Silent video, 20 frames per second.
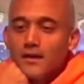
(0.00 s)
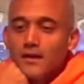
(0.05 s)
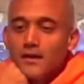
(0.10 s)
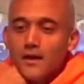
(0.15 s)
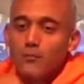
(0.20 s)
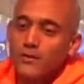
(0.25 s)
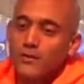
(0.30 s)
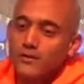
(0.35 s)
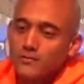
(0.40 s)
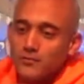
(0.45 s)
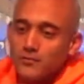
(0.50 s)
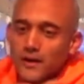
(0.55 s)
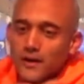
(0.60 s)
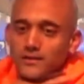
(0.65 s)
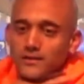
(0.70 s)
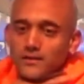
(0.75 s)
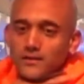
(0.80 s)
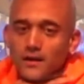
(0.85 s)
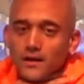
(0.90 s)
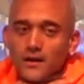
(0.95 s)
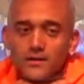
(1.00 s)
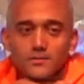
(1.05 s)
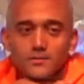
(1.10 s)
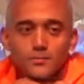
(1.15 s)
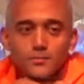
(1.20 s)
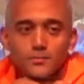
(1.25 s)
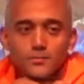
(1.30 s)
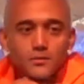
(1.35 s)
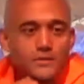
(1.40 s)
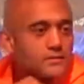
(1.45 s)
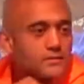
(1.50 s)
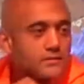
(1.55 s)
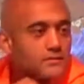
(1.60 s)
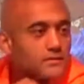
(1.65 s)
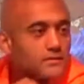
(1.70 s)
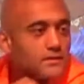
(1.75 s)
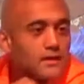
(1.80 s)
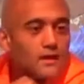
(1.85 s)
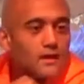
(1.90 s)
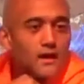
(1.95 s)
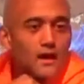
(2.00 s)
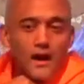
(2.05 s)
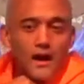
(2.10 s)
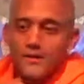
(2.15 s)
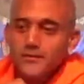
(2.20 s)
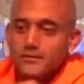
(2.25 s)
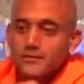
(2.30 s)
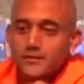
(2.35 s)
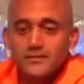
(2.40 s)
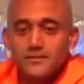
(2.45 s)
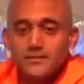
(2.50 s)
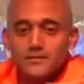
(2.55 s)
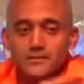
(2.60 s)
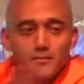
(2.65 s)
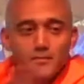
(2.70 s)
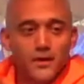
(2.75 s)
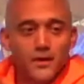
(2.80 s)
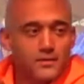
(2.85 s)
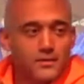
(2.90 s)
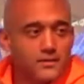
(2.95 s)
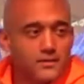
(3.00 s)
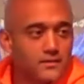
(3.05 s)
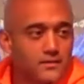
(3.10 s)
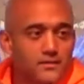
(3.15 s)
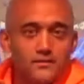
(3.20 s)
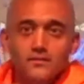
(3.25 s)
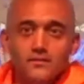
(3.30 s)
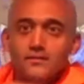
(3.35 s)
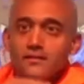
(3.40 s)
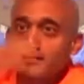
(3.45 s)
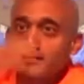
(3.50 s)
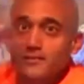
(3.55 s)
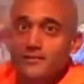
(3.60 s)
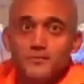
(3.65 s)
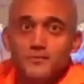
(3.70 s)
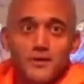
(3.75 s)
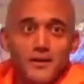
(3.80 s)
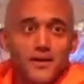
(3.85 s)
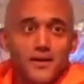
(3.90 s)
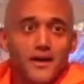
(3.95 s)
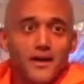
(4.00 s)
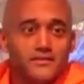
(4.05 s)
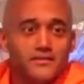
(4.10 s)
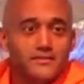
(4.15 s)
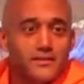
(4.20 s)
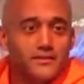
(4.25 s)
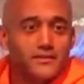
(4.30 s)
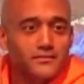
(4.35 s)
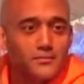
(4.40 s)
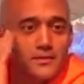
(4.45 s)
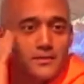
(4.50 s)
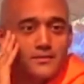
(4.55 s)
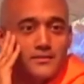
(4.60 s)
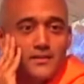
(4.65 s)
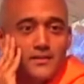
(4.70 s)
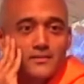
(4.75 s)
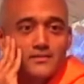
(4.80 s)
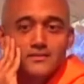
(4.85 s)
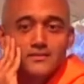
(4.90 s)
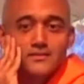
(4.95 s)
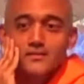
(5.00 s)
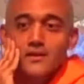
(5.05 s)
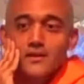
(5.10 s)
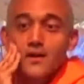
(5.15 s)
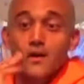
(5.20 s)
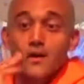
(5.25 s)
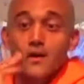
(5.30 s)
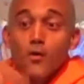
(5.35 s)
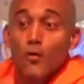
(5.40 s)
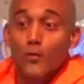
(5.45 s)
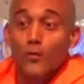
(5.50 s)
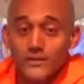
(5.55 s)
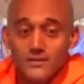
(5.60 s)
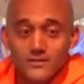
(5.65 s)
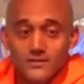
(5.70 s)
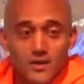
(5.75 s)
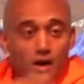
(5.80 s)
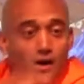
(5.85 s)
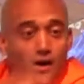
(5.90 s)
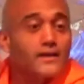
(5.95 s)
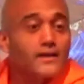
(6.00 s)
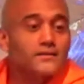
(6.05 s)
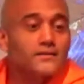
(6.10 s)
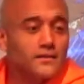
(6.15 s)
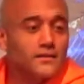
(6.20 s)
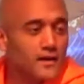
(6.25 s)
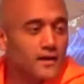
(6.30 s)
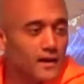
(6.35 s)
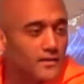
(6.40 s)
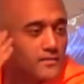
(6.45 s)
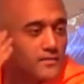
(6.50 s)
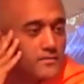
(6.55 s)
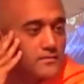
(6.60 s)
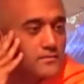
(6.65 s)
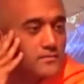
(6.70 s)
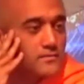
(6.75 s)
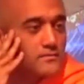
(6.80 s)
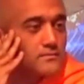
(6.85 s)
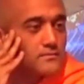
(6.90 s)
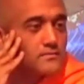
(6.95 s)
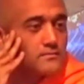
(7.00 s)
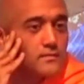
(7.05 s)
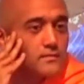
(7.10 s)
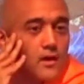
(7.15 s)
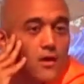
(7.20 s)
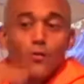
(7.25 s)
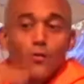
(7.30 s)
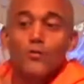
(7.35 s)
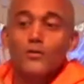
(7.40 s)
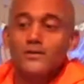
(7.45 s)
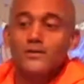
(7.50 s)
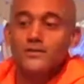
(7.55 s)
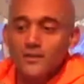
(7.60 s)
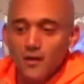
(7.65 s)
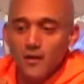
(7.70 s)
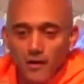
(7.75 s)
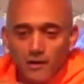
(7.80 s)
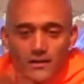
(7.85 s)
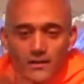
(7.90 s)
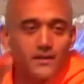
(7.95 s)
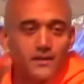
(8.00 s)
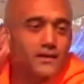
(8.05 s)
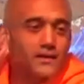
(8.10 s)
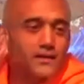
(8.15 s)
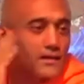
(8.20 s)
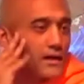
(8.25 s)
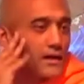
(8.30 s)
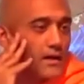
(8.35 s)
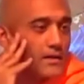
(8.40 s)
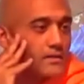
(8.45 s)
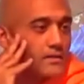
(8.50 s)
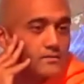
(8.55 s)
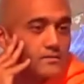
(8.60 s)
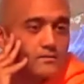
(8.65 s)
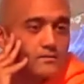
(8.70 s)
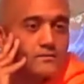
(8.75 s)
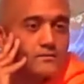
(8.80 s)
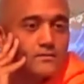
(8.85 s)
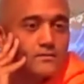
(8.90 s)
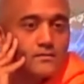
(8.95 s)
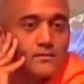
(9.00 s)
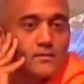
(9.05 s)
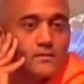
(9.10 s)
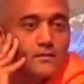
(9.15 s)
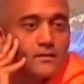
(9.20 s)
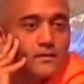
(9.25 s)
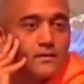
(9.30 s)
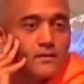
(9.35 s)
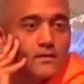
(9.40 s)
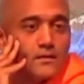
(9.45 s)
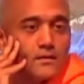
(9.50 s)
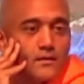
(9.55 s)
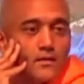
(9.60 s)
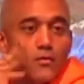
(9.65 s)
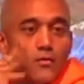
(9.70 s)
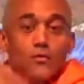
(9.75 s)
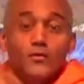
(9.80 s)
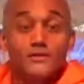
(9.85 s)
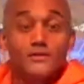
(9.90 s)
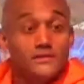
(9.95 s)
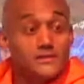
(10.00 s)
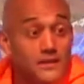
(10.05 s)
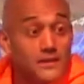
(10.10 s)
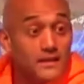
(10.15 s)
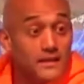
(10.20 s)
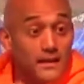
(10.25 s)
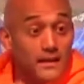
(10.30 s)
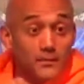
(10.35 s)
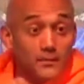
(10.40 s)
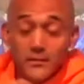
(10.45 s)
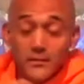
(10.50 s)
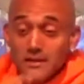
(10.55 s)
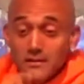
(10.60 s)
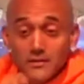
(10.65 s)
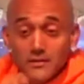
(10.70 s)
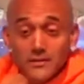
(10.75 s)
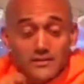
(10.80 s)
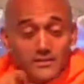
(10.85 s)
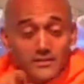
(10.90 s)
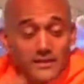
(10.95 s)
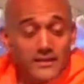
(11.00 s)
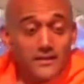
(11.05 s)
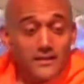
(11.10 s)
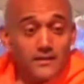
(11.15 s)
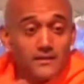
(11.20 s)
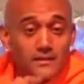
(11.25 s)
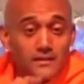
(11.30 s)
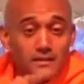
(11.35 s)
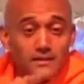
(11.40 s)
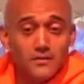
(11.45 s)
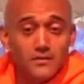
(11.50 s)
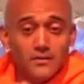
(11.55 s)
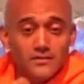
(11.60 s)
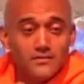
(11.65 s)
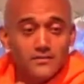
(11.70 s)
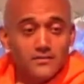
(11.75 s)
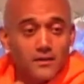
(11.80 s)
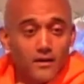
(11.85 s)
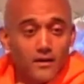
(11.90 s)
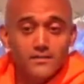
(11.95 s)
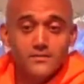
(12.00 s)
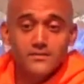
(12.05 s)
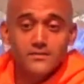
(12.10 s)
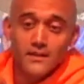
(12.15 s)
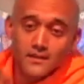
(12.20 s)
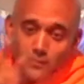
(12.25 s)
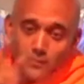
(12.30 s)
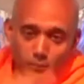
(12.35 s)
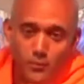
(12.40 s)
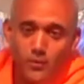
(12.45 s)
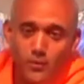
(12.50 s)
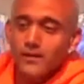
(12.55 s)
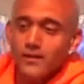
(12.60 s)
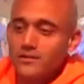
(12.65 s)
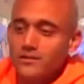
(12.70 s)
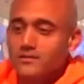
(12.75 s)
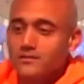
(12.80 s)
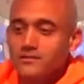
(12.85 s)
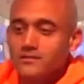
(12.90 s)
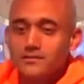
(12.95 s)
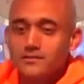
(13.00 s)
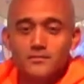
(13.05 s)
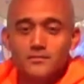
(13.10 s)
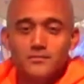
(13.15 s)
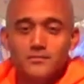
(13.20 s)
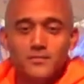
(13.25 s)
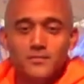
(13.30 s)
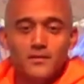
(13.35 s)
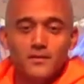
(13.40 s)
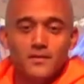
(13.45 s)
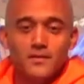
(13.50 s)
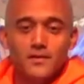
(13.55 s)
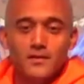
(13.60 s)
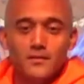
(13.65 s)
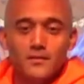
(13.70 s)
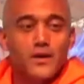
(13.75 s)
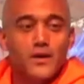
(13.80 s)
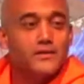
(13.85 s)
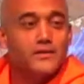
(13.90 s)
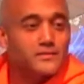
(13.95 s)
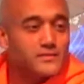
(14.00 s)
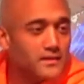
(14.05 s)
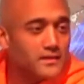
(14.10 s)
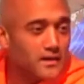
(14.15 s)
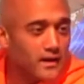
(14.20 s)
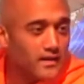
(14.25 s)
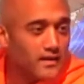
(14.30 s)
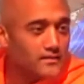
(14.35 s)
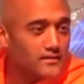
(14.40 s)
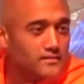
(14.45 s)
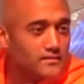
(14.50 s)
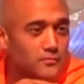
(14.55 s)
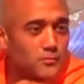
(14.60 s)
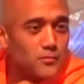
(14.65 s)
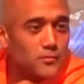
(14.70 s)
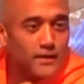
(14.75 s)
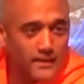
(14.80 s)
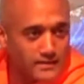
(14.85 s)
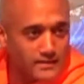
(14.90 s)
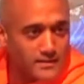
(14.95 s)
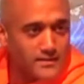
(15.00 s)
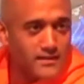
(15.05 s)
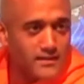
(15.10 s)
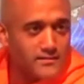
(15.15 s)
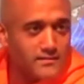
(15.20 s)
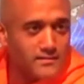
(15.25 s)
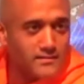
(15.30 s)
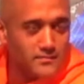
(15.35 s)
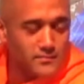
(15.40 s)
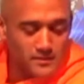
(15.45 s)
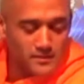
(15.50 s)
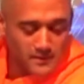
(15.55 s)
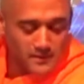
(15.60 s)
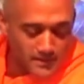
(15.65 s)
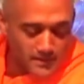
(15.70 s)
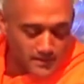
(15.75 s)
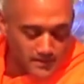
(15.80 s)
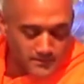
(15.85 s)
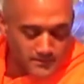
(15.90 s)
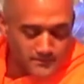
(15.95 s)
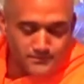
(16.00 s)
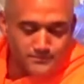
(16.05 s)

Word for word: And what you'll find in the gospel is either he's in samadhi, in some very high state of spiritual consciousness, or he's talking to God, or he's calling on God we're singing, but even the singing, even the songs tend to be prayers, prayers to God. We'll get to that a bit later.